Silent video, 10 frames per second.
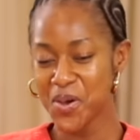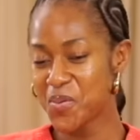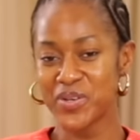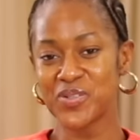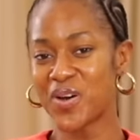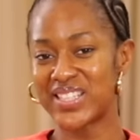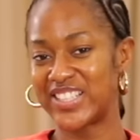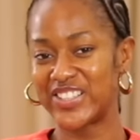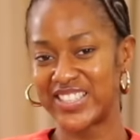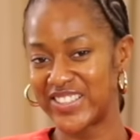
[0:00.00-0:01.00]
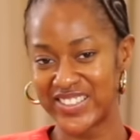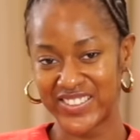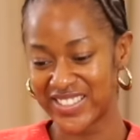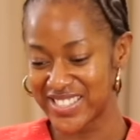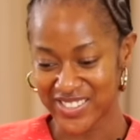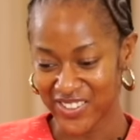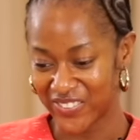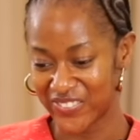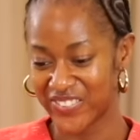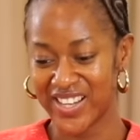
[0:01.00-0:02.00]
We do all the girly
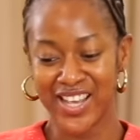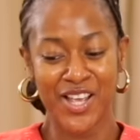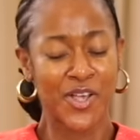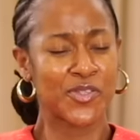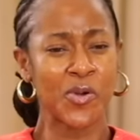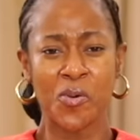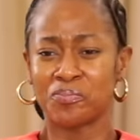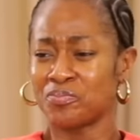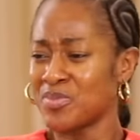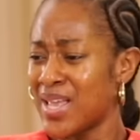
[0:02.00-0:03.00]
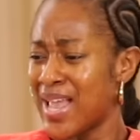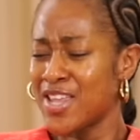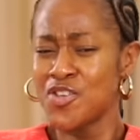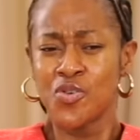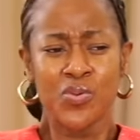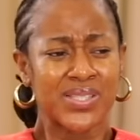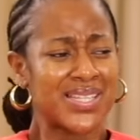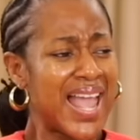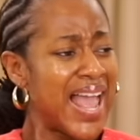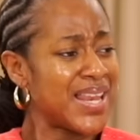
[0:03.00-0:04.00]
stuff. So use
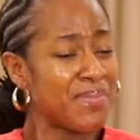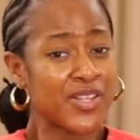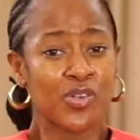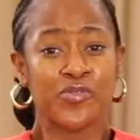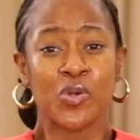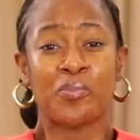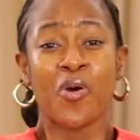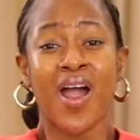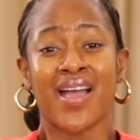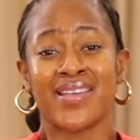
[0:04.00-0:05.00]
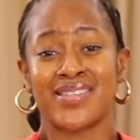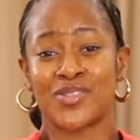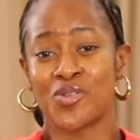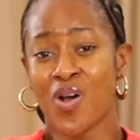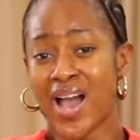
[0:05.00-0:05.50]
the element of surprise to your